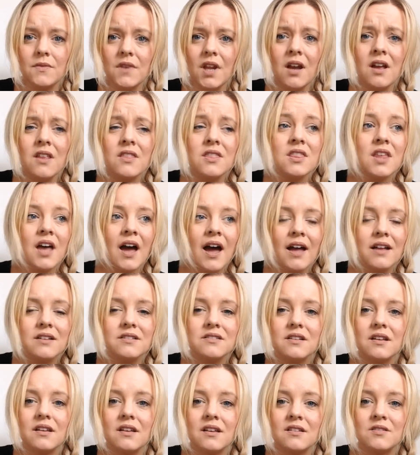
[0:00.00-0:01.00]
And
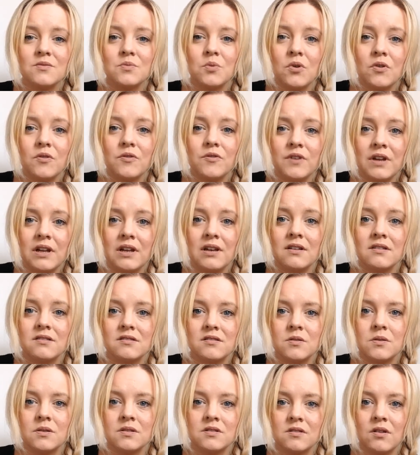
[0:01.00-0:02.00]
that is what feeling
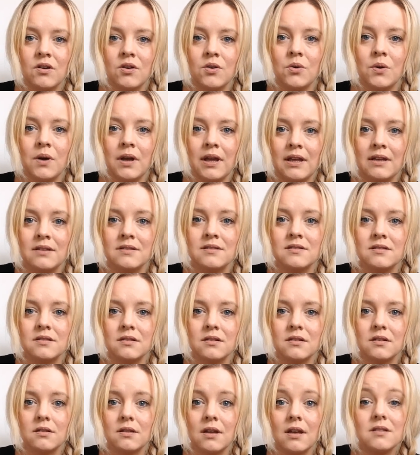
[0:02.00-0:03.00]
suicidal is.
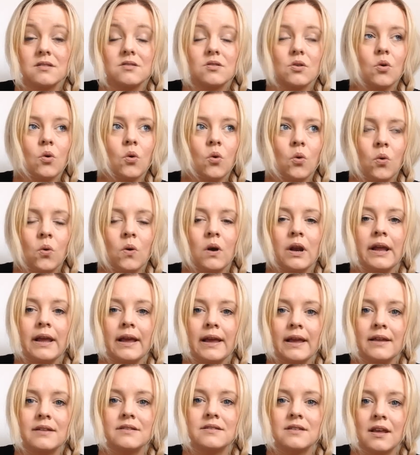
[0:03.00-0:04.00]
That's all
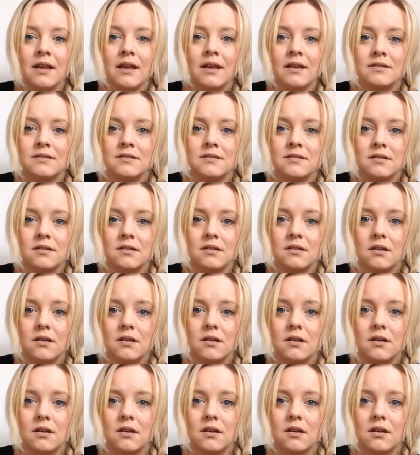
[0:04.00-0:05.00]
it is.
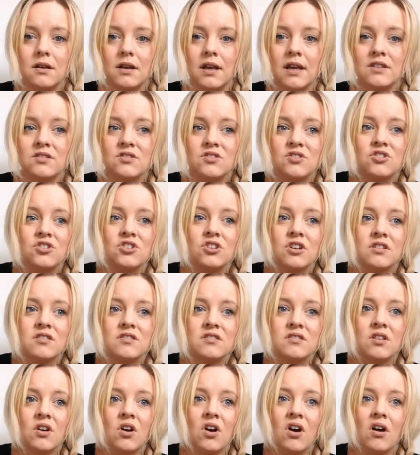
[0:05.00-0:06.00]
It's
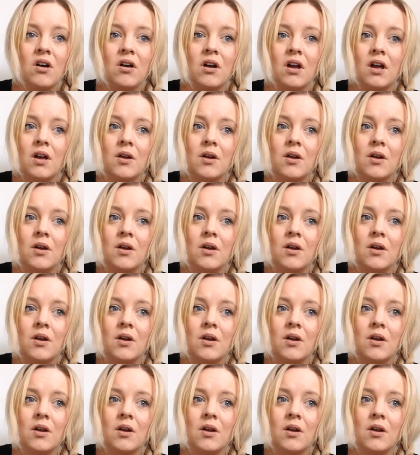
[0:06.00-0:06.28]
just that